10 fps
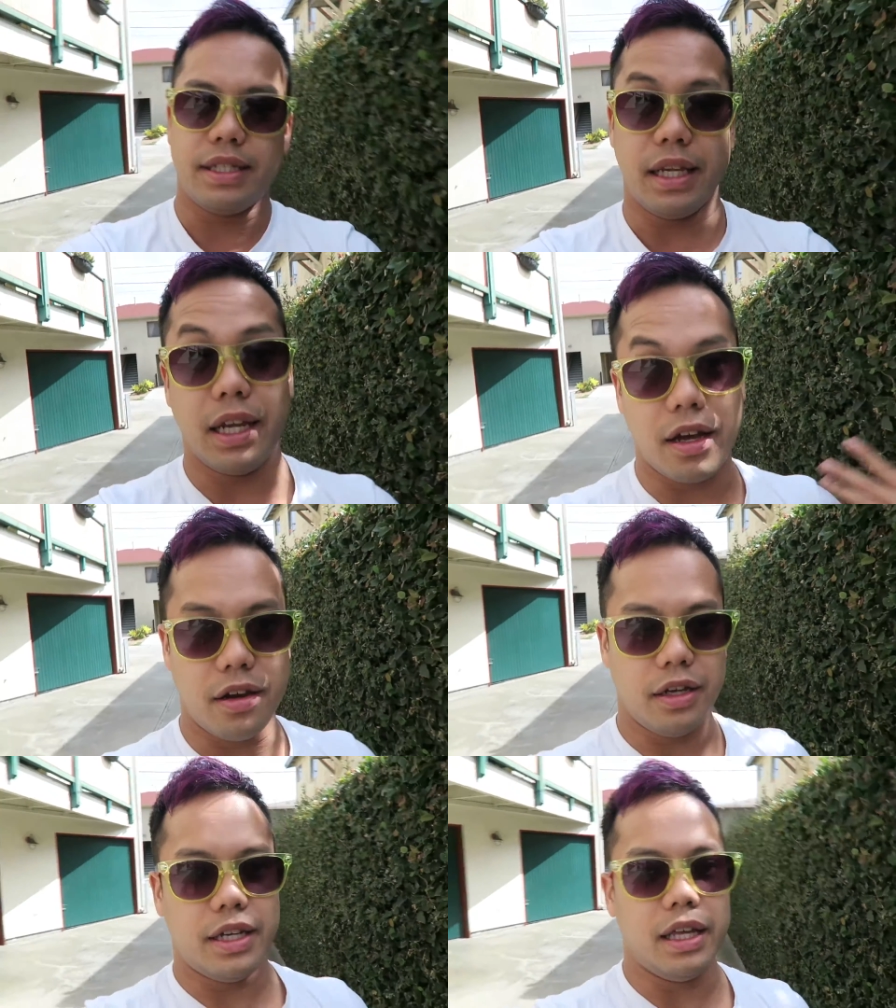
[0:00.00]
sitting
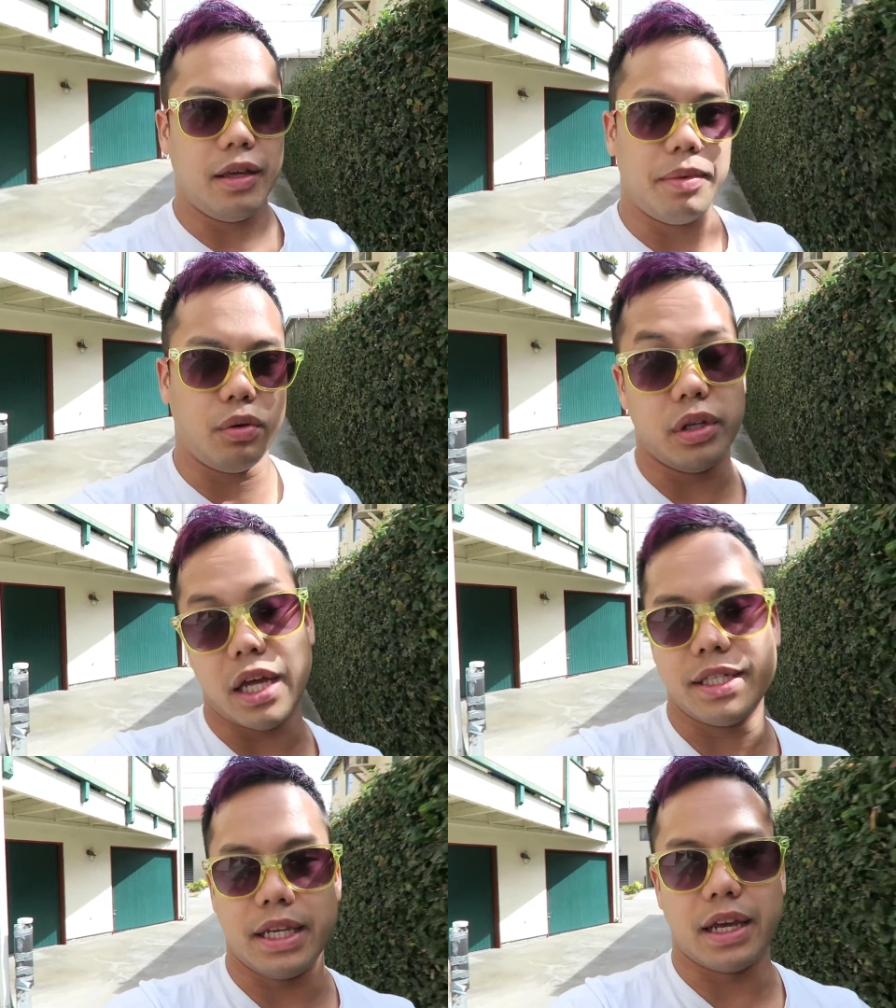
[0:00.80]
on a daily, well
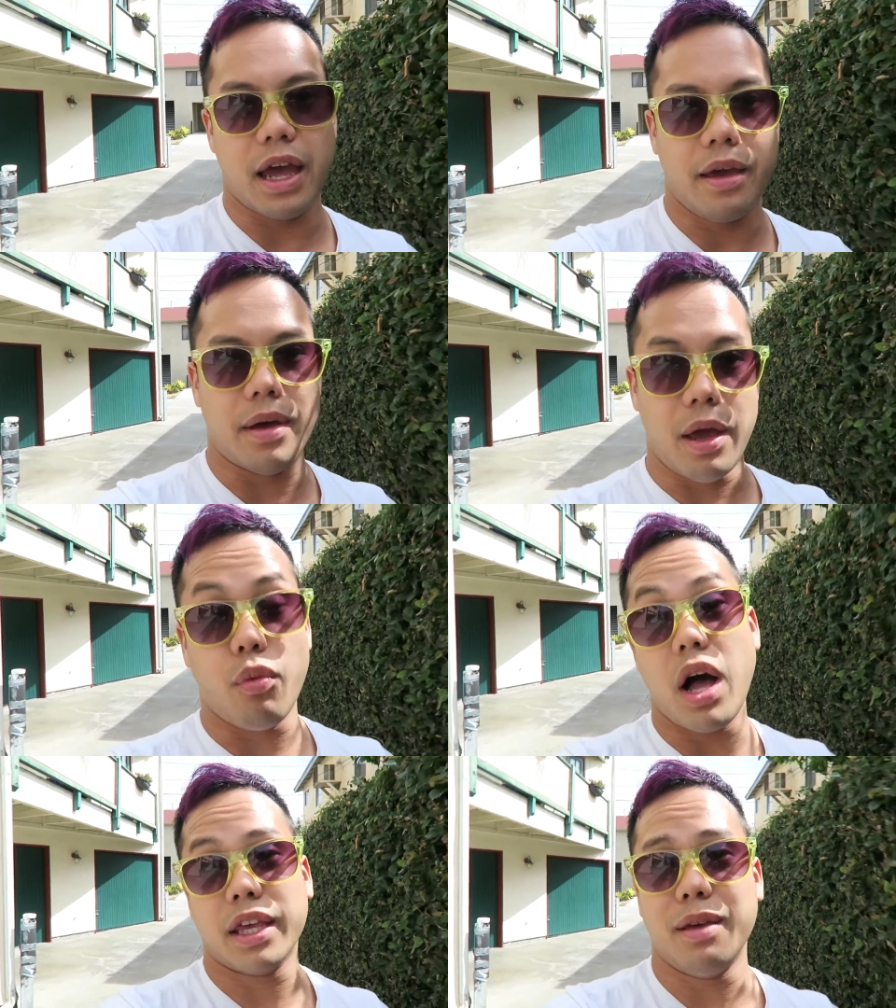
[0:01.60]
not sitting, I, I
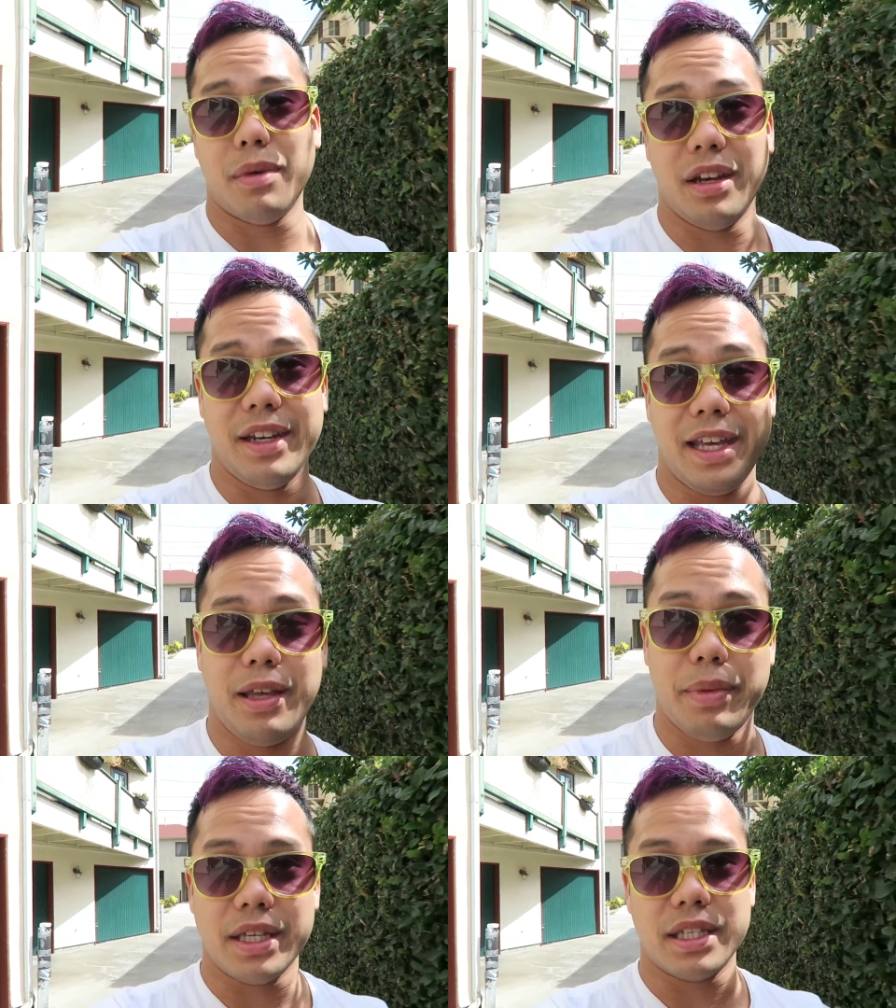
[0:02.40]
walk him on a
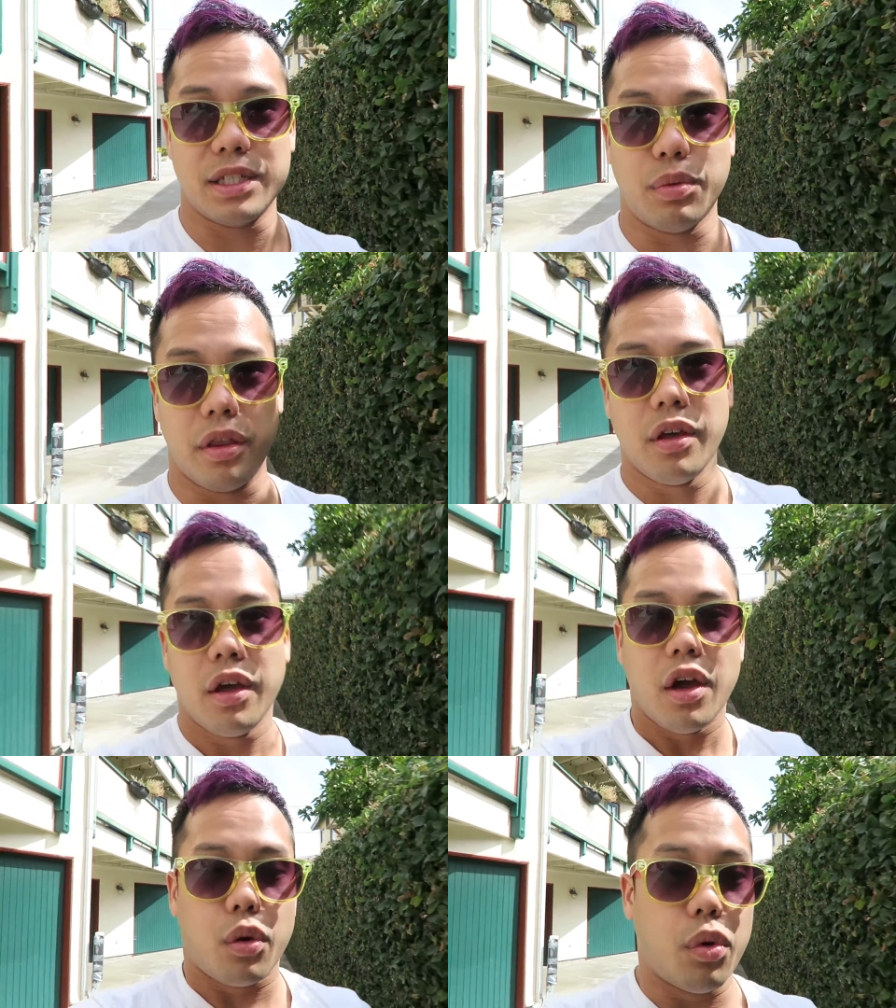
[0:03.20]
daily basis with
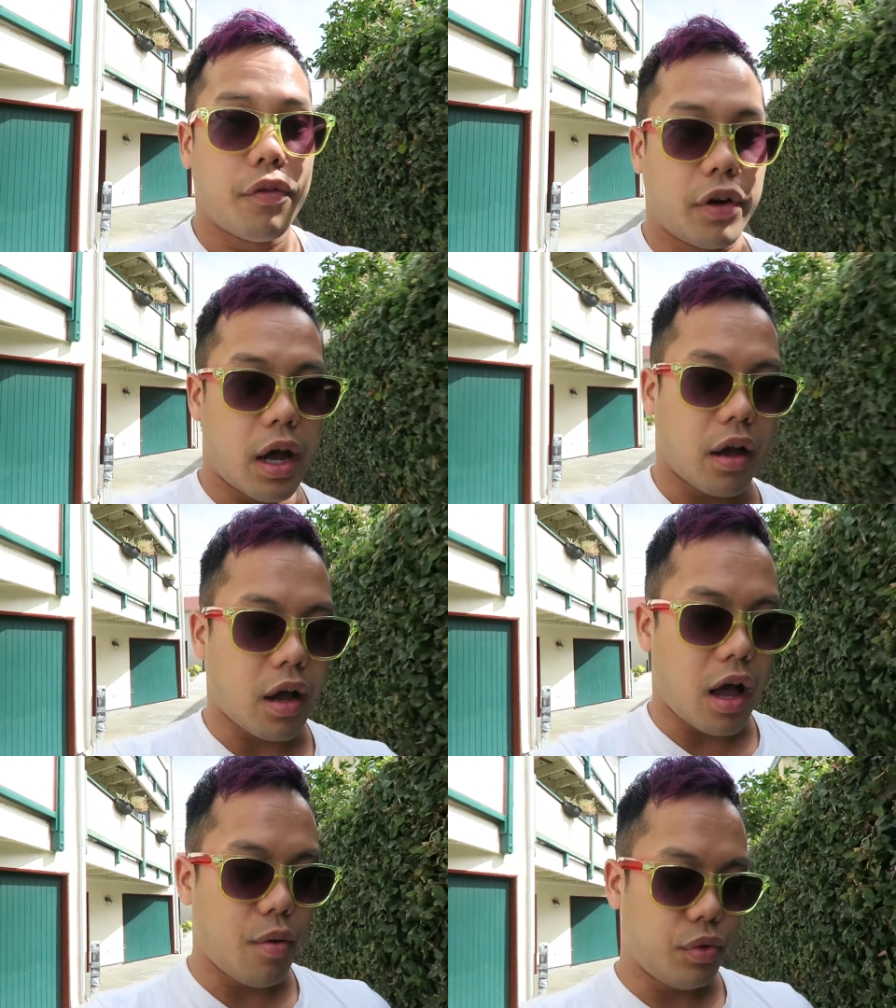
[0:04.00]

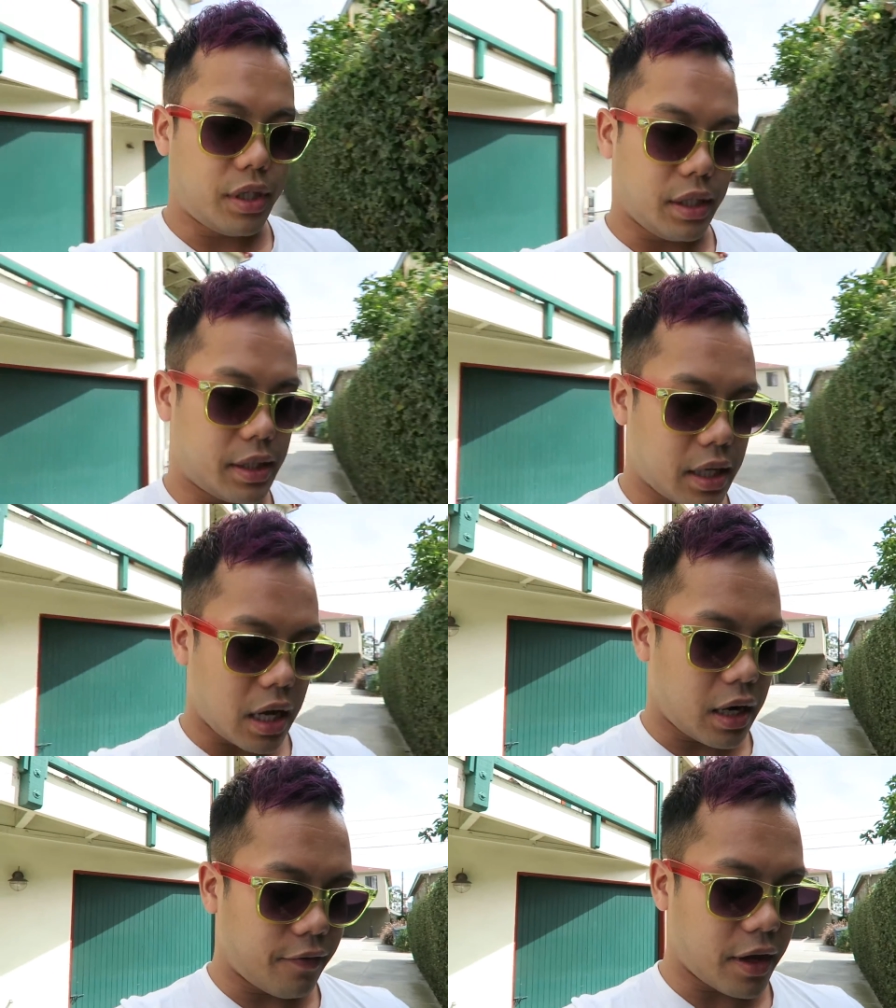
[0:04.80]
rover.com which is
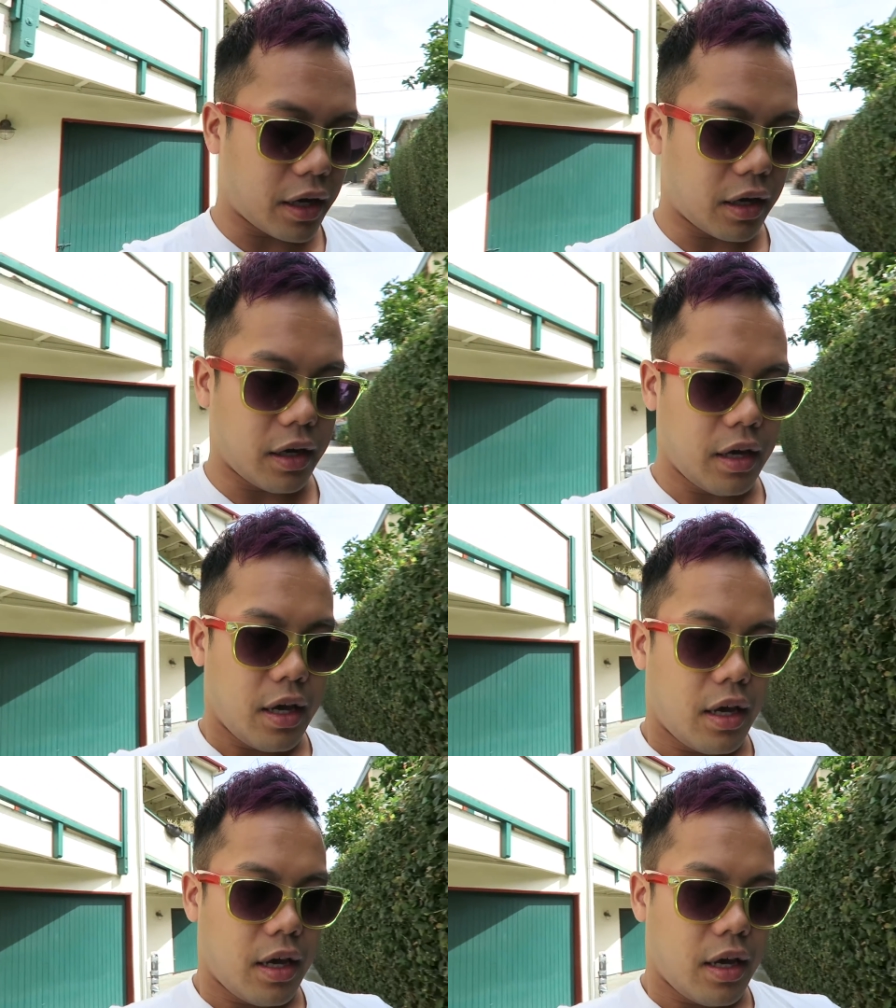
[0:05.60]
kind of like a,